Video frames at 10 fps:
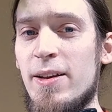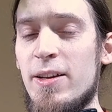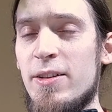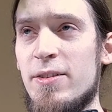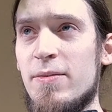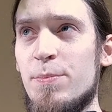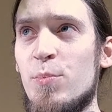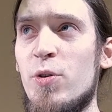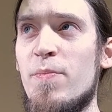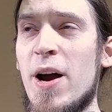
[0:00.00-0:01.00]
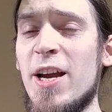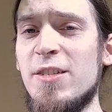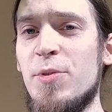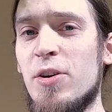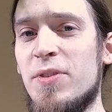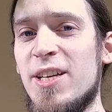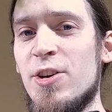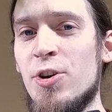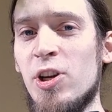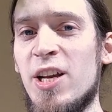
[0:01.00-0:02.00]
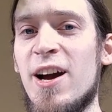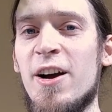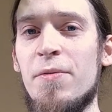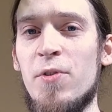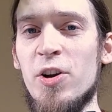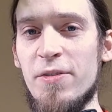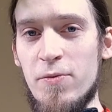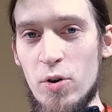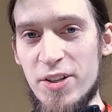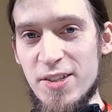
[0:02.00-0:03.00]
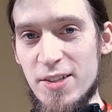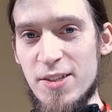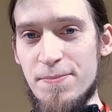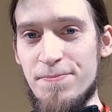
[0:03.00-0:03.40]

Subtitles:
It reminds me of the early Ivona voices.